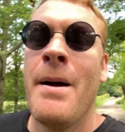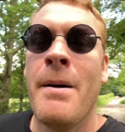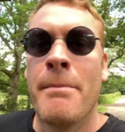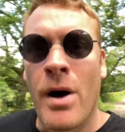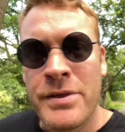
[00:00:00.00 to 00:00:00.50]

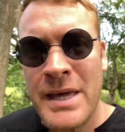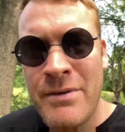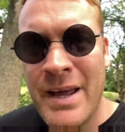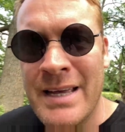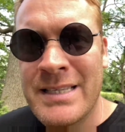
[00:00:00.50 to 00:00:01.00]
My
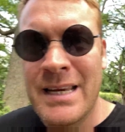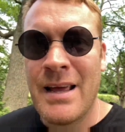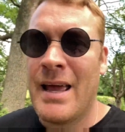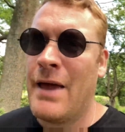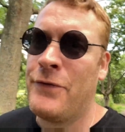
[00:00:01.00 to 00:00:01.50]
theory is,
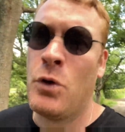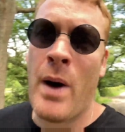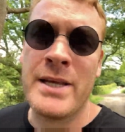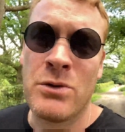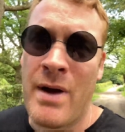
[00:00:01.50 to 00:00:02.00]
if you
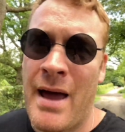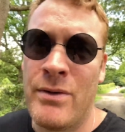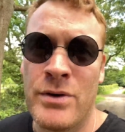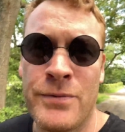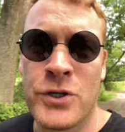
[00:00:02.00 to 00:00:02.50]
wait
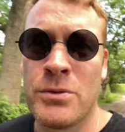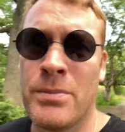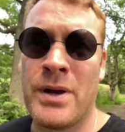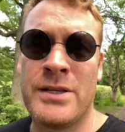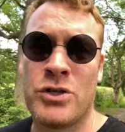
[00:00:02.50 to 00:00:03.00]
around for
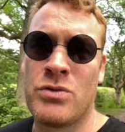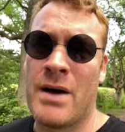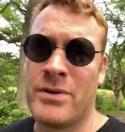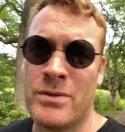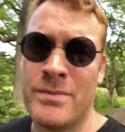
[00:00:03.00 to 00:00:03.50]
somebody to
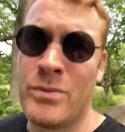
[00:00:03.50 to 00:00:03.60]
travel